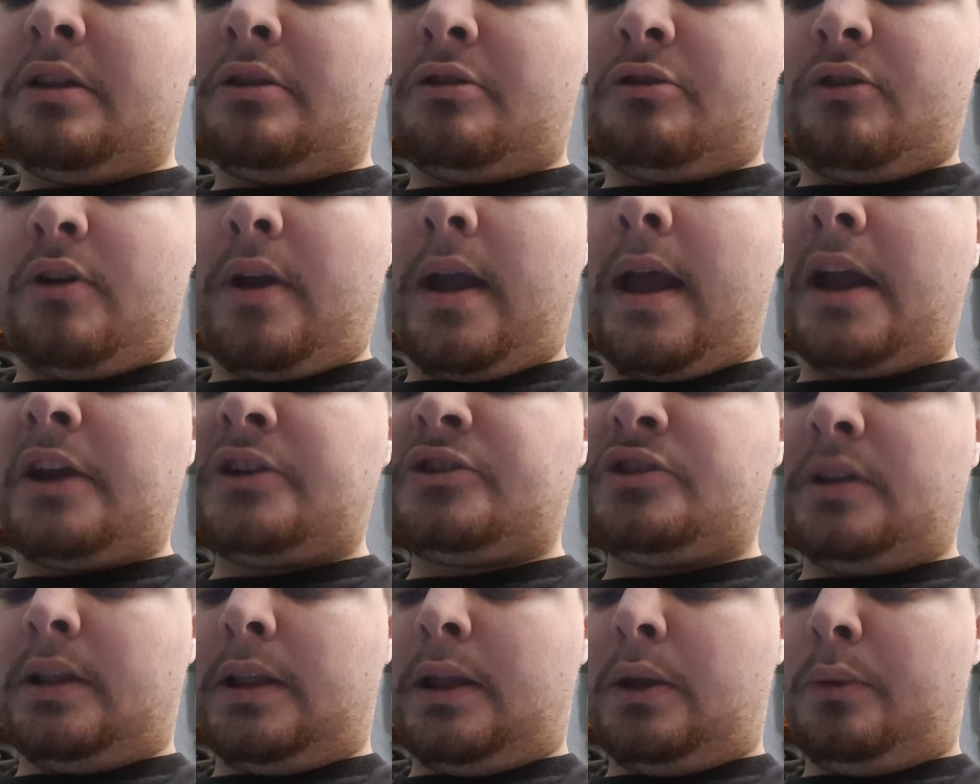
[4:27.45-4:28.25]
that are
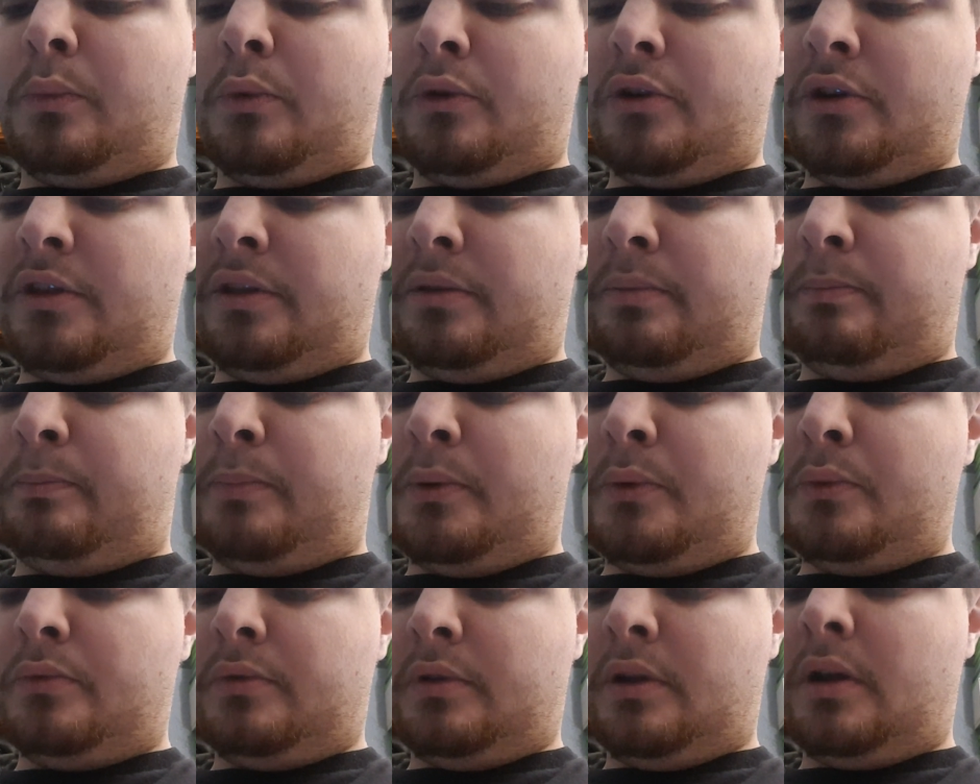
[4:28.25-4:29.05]
actually worth
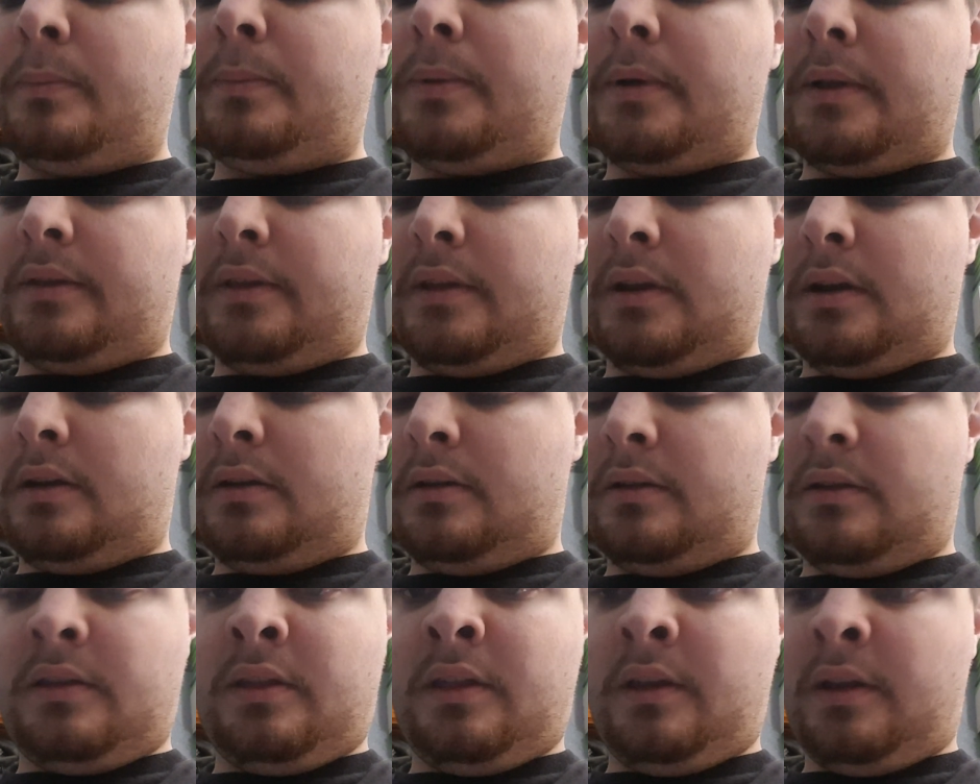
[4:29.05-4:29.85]
booting up on the
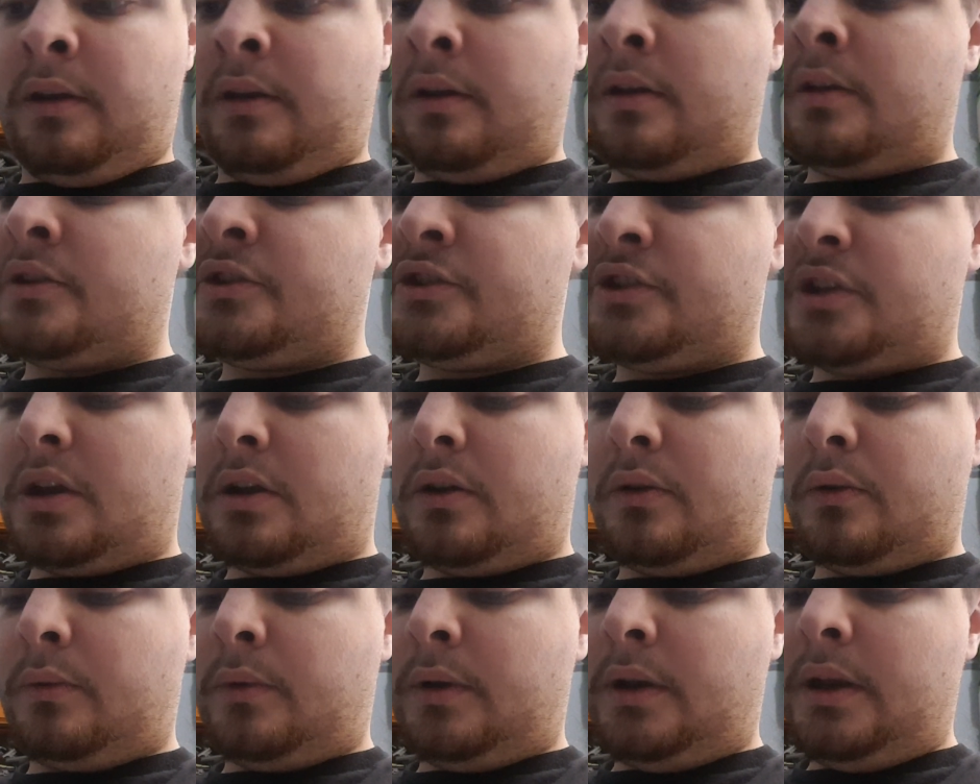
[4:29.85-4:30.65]
thing,
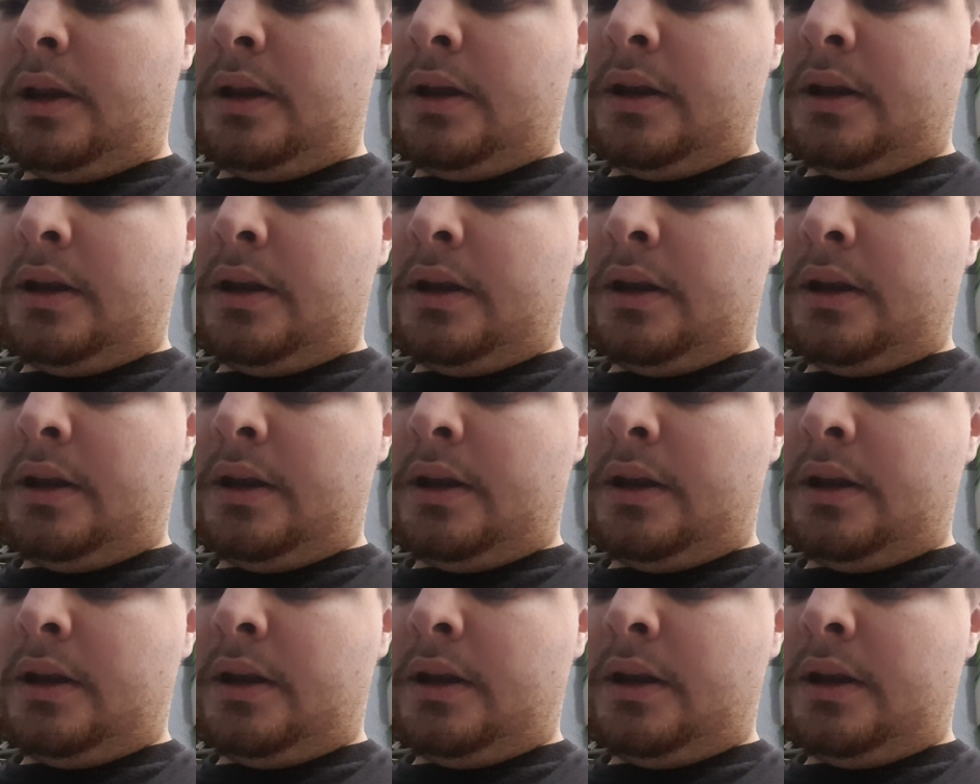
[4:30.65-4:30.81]
so.